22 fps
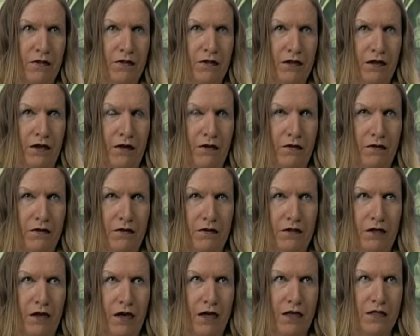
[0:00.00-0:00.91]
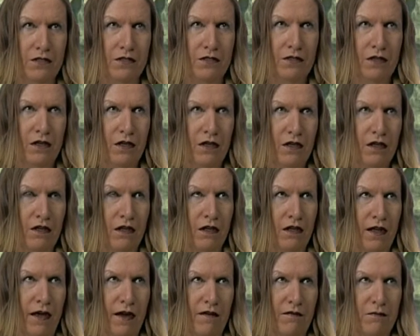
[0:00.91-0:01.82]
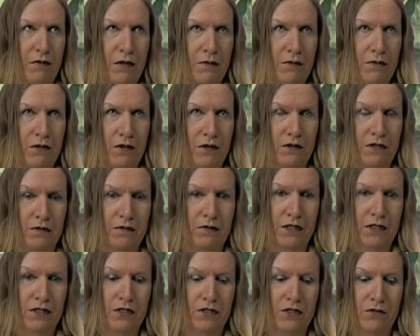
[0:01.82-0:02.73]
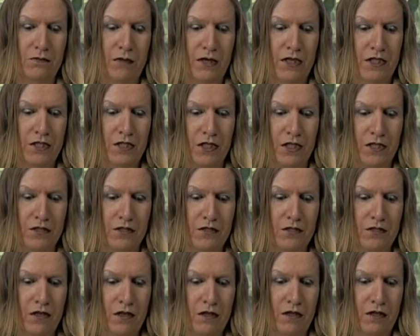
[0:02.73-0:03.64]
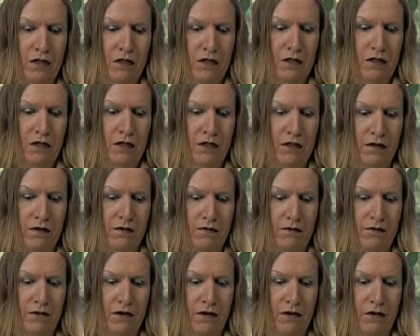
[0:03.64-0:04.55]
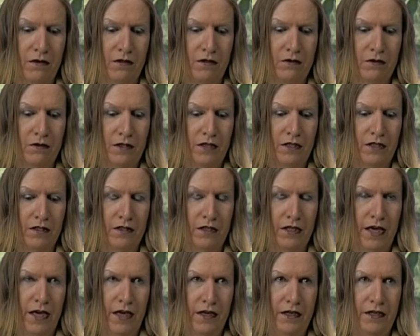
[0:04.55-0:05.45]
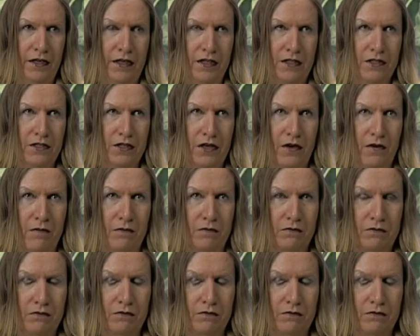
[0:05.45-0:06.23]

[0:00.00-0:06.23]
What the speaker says: you know, it would cause a lot of people to be suspicious of who killed Kennedy. So